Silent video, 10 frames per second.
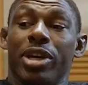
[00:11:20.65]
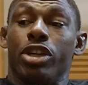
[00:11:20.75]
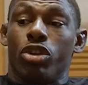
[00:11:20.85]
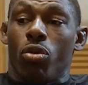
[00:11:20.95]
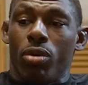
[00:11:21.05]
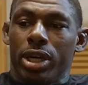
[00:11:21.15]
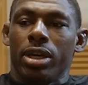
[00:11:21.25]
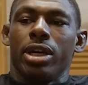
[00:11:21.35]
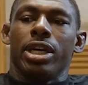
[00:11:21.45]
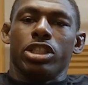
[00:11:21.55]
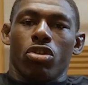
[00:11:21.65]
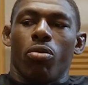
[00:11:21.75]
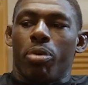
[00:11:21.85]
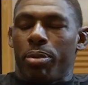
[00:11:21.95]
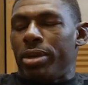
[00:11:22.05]
been doing is
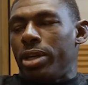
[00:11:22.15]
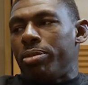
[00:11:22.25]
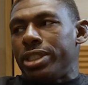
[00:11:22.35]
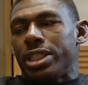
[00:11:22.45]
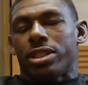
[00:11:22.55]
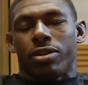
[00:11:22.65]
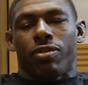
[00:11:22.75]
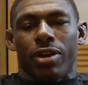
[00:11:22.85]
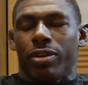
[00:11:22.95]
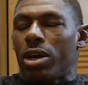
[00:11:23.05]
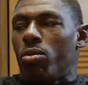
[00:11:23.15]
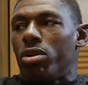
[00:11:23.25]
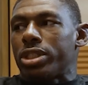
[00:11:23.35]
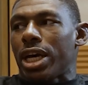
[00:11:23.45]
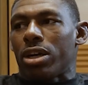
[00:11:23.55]
going to put me in a position to fight for that
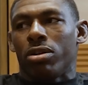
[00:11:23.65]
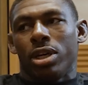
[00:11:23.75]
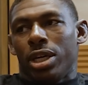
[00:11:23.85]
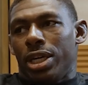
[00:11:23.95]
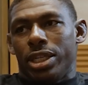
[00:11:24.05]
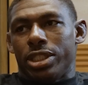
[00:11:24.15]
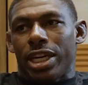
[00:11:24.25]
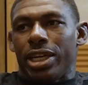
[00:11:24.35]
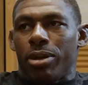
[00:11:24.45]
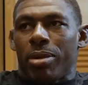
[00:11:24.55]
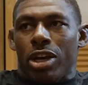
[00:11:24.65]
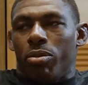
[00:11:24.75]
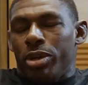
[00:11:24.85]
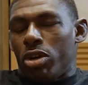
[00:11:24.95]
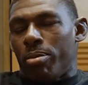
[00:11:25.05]
world title. And JDM ain't
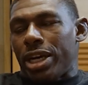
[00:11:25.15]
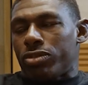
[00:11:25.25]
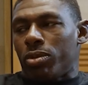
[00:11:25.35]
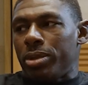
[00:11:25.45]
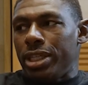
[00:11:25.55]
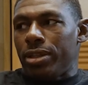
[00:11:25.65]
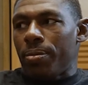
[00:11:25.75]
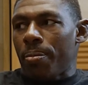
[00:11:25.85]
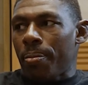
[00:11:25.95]
going to be no match for me either.